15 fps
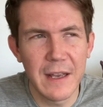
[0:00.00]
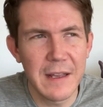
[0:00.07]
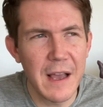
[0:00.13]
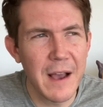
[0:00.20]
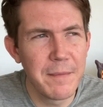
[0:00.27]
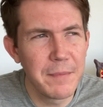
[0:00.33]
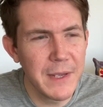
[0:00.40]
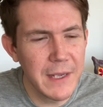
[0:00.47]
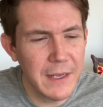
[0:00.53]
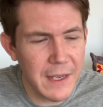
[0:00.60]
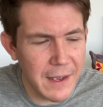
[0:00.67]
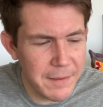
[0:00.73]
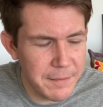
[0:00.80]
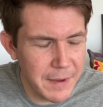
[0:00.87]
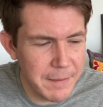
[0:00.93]
I'm being,
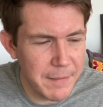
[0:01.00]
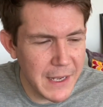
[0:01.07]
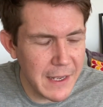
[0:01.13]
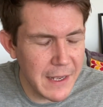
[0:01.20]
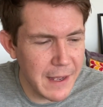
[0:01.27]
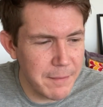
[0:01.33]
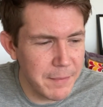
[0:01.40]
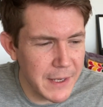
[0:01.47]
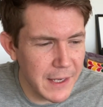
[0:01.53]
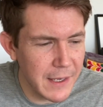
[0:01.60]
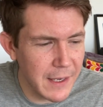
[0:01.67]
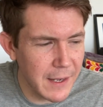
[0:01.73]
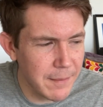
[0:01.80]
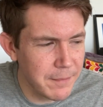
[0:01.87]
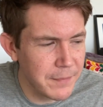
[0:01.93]
I'm, I'm
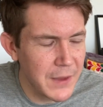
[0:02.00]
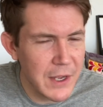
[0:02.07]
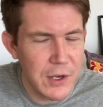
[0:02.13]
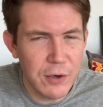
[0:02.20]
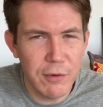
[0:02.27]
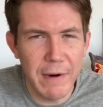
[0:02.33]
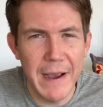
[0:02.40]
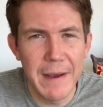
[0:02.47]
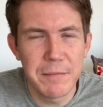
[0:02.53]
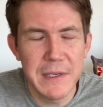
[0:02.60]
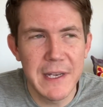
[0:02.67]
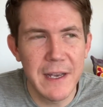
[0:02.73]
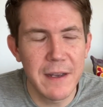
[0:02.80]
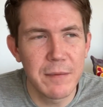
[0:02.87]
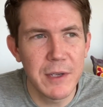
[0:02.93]
being um, cramped
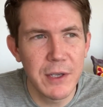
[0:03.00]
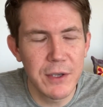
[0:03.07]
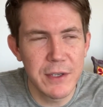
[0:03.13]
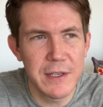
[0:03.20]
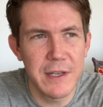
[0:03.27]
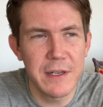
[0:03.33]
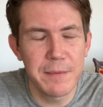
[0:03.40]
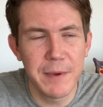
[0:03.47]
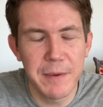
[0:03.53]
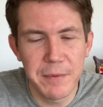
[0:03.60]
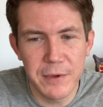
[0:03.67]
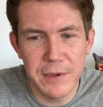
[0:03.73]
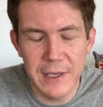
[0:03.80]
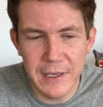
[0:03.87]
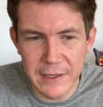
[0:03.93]
here because these
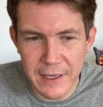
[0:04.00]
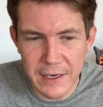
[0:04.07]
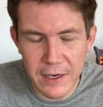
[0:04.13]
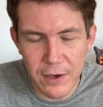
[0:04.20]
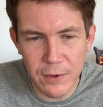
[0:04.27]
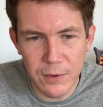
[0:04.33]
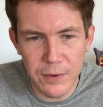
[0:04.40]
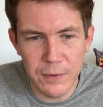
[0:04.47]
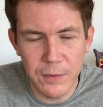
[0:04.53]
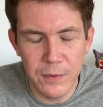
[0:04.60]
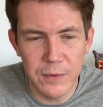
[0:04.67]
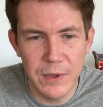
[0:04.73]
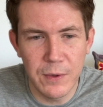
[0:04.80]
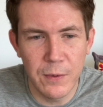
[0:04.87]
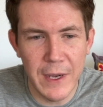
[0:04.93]
people think they know
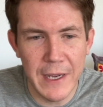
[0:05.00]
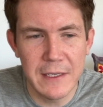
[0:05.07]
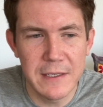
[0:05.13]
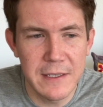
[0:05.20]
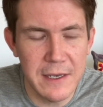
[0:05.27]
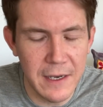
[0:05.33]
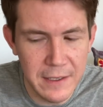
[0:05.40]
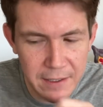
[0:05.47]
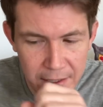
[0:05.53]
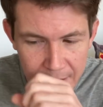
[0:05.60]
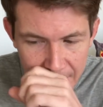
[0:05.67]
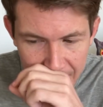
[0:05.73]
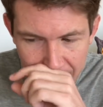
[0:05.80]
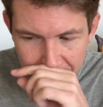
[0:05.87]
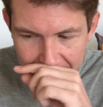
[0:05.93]
the way it's done,
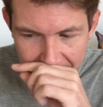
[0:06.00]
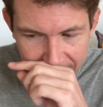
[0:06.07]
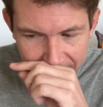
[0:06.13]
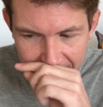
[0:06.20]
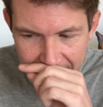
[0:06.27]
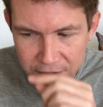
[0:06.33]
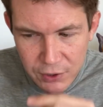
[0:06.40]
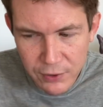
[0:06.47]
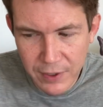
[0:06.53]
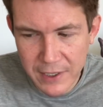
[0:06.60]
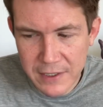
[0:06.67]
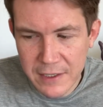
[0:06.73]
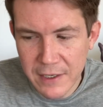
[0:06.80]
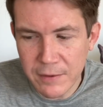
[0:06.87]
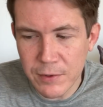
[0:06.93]
but I've had a new
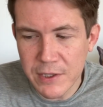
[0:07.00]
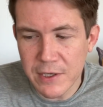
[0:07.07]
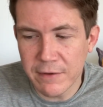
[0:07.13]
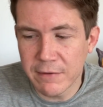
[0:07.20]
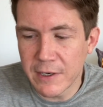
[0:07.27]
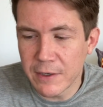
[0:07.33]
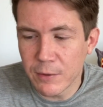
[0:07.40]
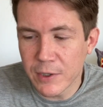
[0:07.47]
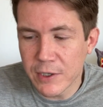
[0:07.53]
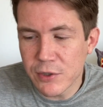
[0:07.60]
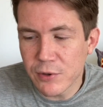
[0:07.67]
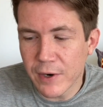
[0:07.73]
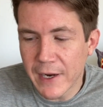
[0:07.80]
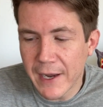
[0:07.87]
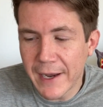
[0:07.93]
idea which I really want to
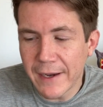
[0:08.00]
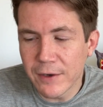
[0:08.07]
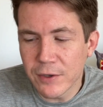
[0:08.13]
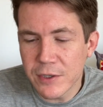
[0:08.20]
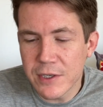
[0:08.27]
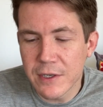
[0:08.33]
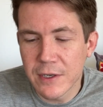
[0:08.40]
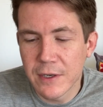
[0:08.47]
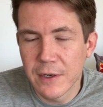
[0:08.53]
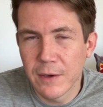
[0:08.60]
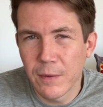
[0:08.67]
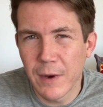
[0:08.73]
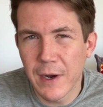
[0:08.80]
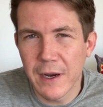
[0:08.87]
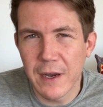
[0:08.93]
try out.
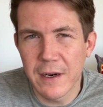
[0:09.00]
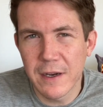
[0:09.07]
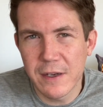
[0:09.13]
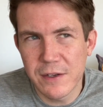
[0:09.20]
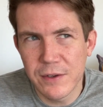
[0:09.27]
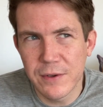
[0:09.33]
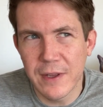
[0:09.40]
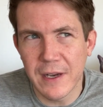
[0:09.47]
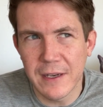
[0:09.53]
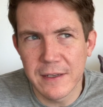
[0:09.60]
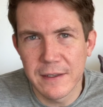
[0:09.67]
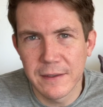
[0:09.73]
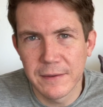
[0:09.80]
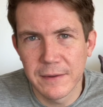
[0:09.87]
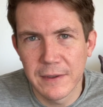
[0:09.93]
Why can't I do
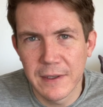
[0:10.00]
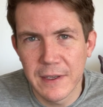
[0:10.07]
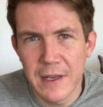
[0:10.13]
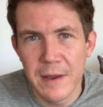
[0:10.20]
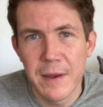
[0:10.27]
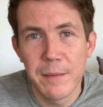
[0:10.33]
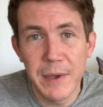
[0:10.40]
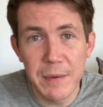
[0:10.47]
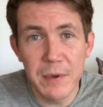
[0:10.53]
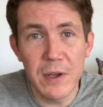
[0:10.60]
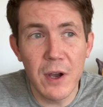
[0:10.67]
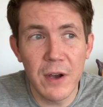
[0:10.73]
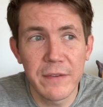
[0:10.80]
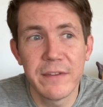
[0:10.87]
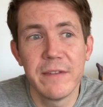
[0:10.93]
that? People are
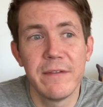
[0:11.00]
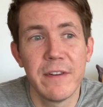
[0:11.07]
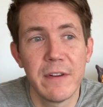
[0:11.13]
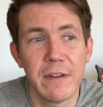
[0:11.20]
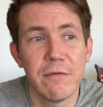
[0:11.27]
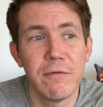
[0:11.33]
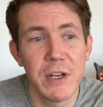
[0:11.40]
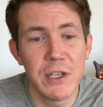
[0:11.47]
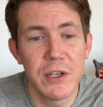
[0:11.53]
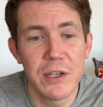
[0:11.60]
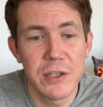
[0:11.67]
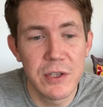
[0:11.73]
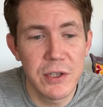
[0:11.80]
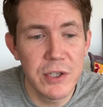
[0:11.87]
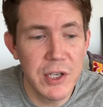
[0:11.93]
often very
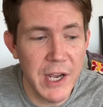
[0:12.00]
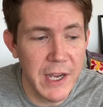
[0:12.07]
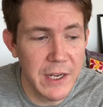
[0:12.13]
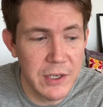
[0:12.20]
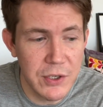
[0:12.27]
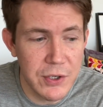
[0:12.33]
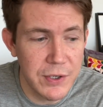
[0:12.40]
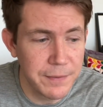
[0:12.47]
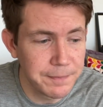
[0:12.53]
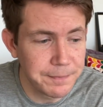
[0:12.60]
rigid to change,